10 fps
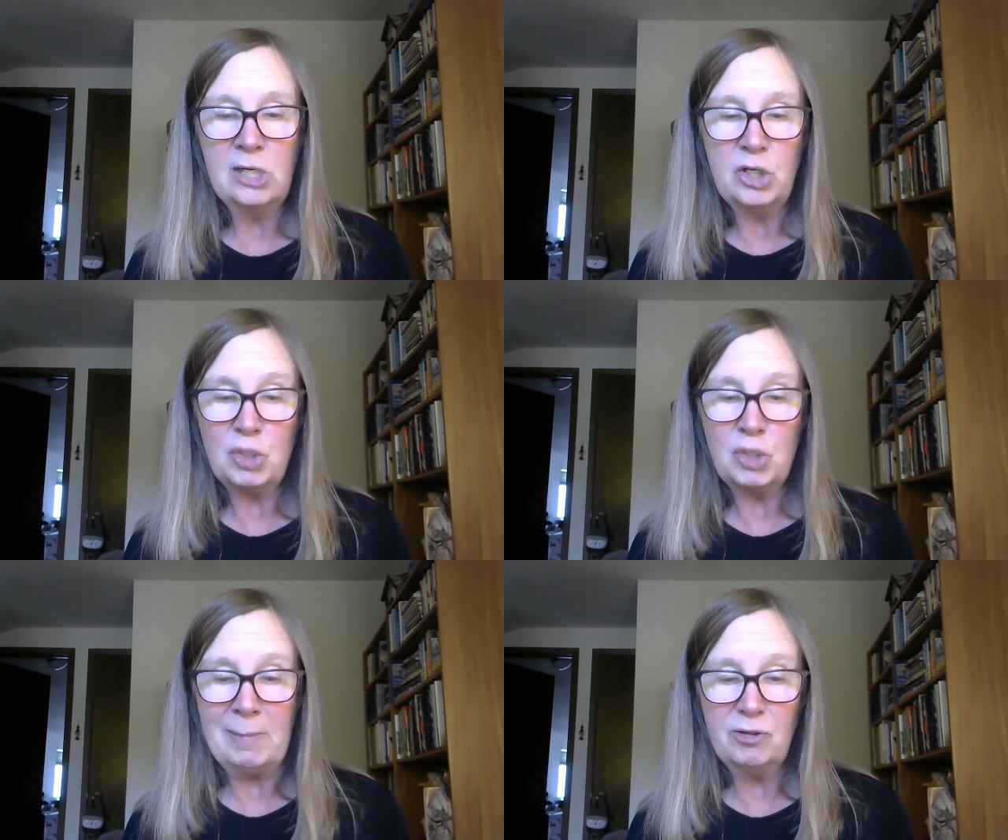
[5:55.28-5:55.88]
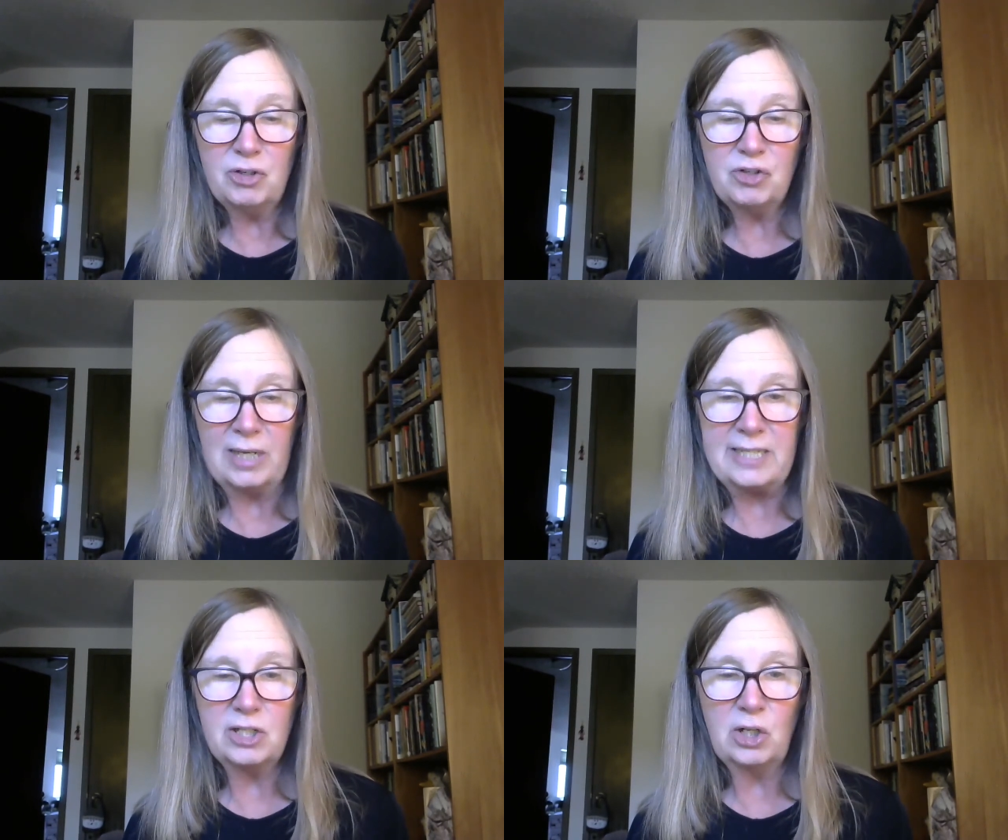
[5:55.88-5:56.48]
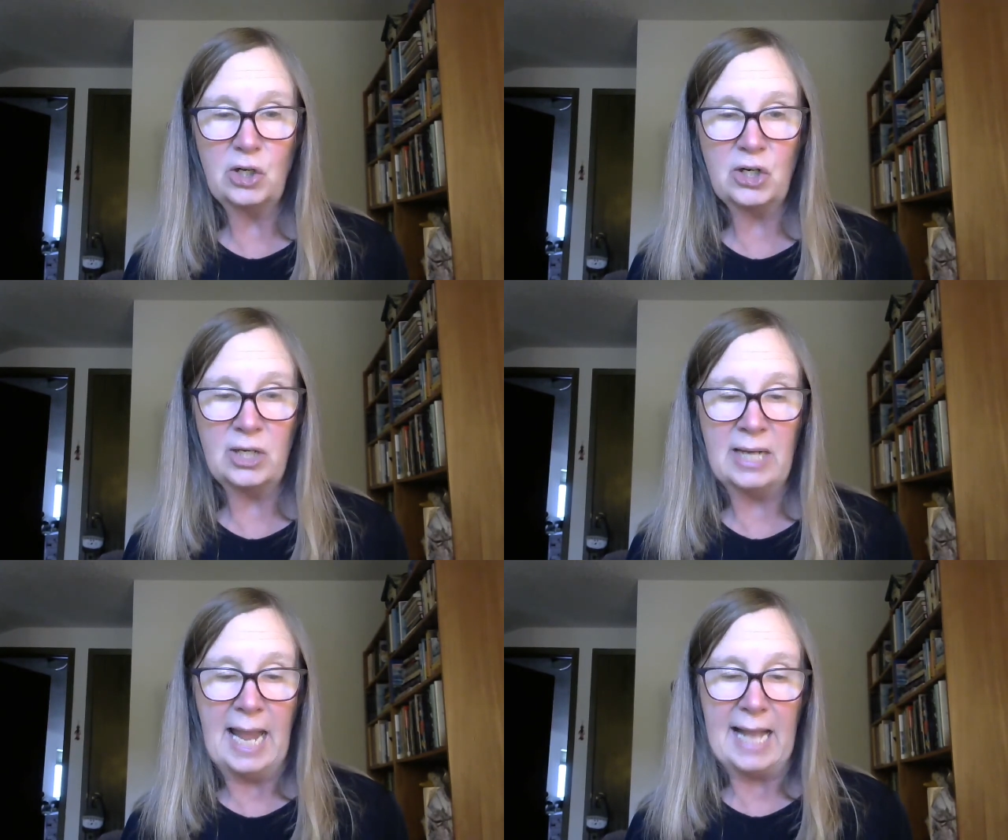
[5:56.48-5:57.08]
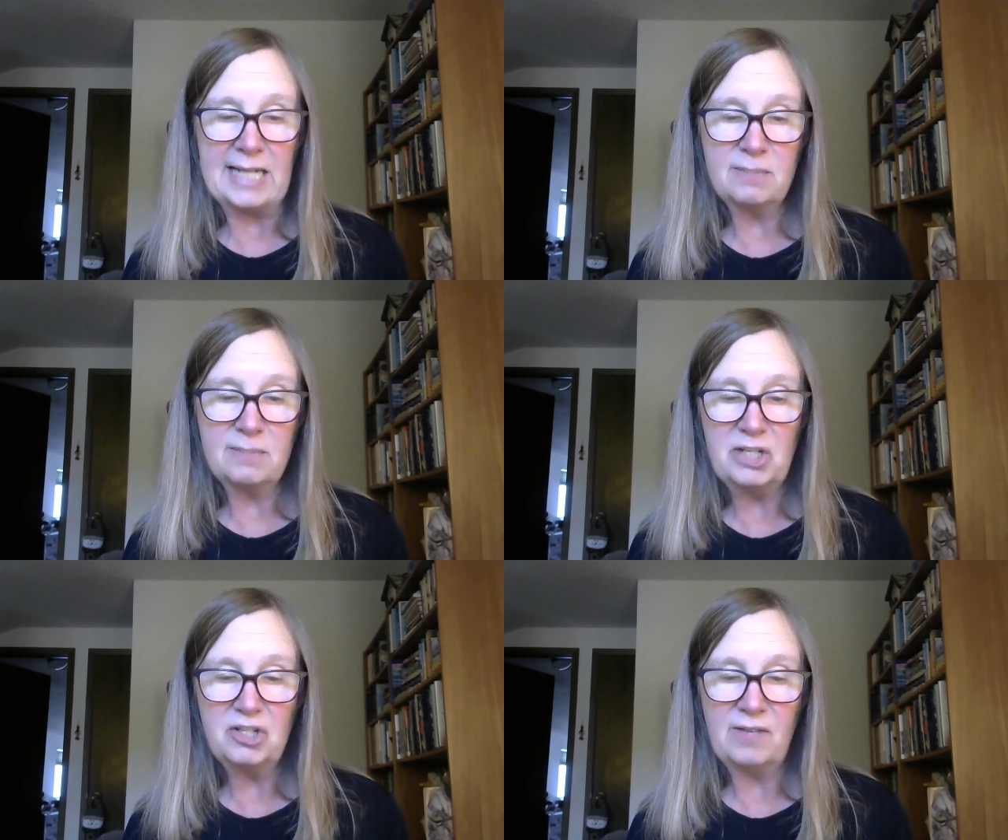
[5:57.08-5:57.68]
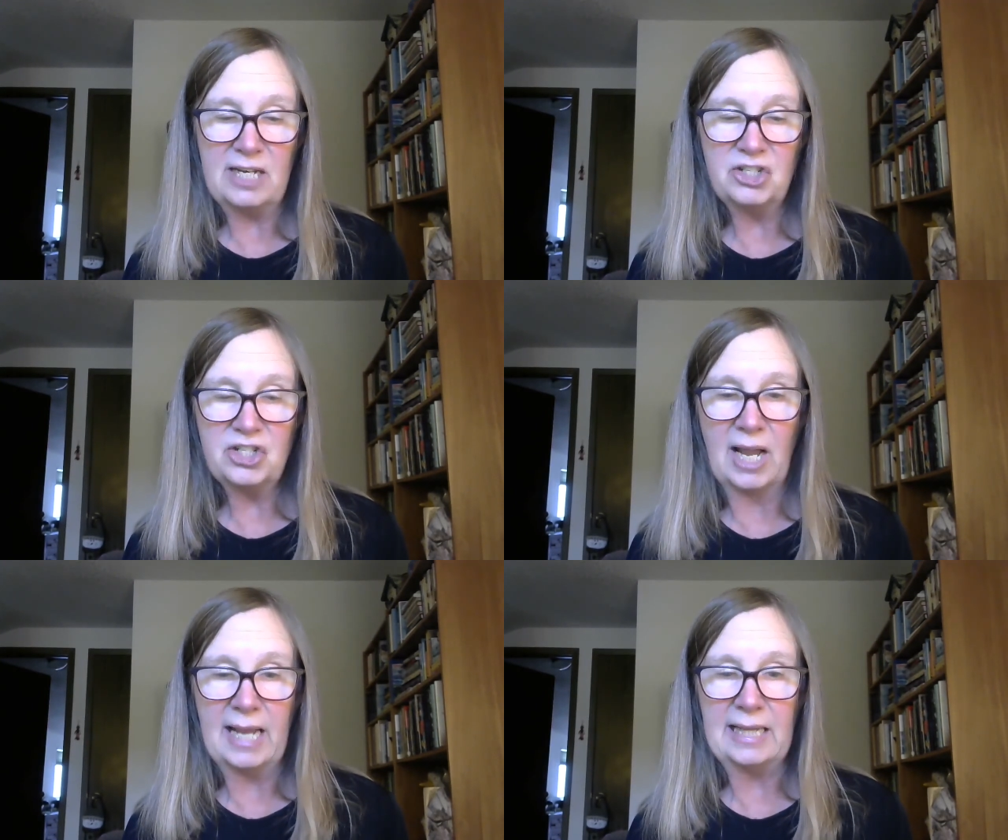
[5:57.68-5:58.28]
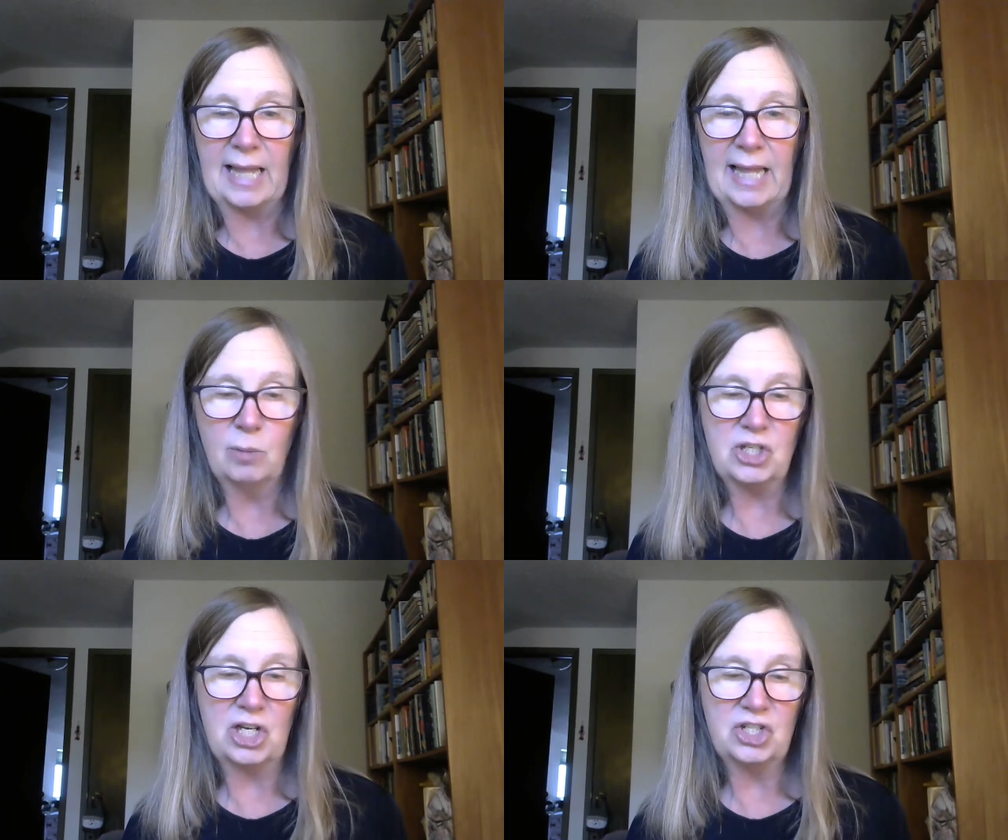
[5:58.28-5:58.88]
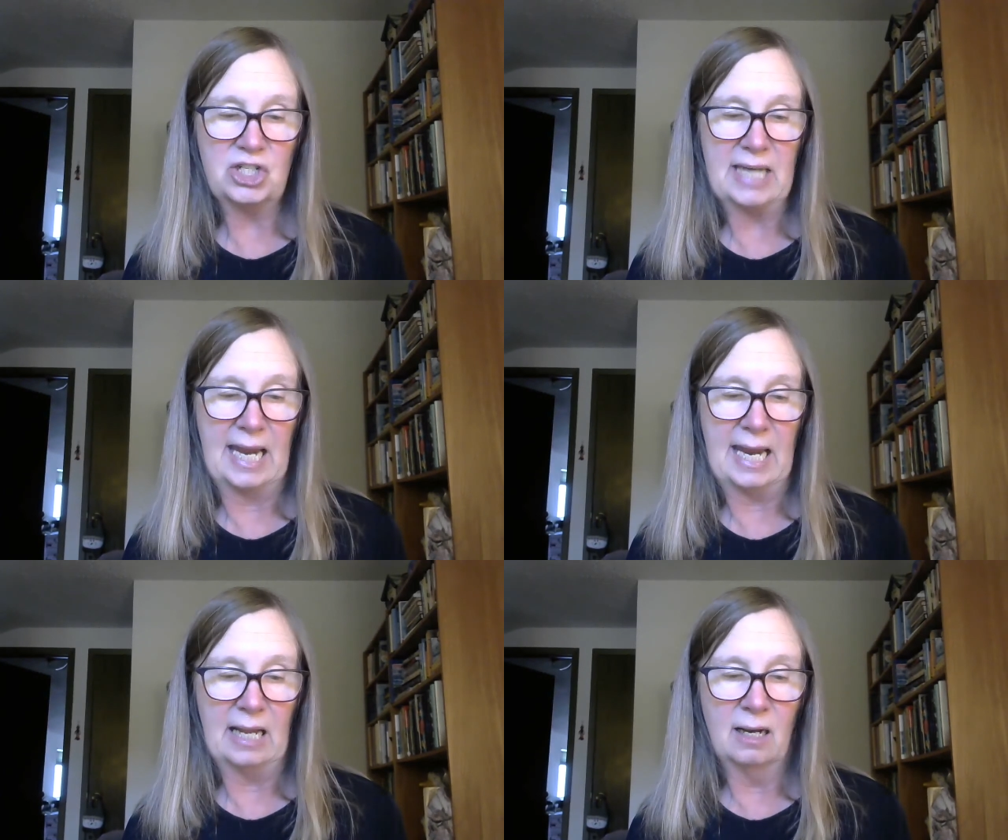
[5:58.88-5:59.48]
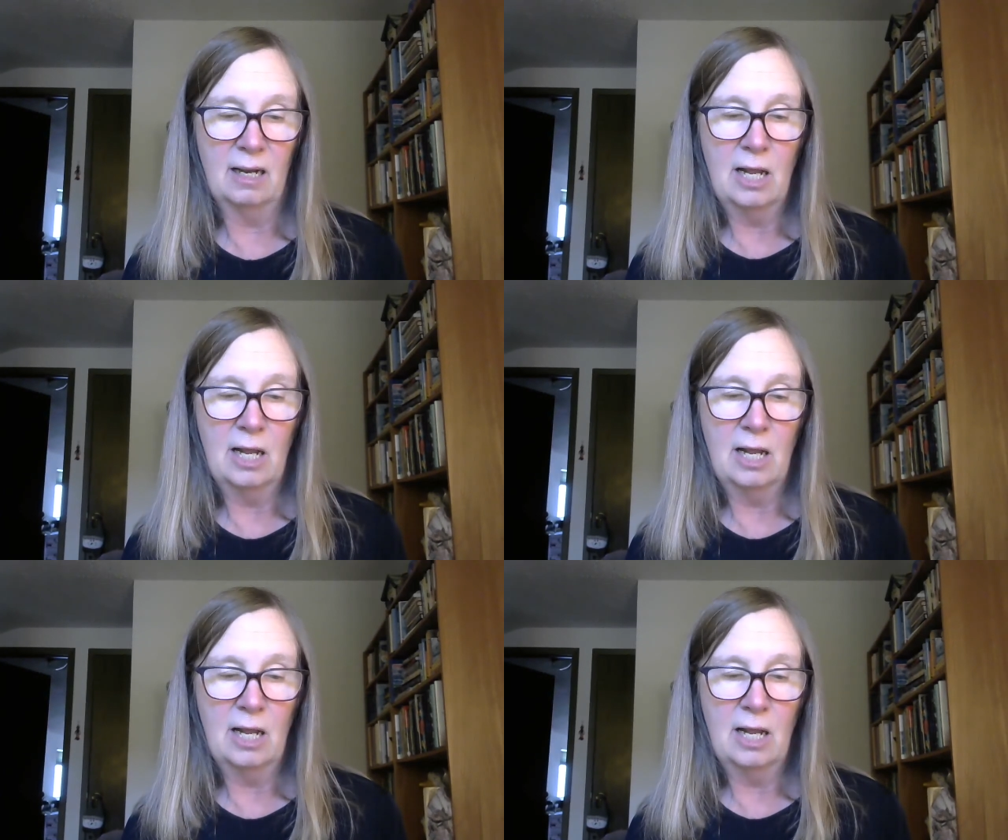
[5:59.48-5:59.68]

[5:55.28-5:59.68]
So my mother tries to learn as much of each dying language as she can,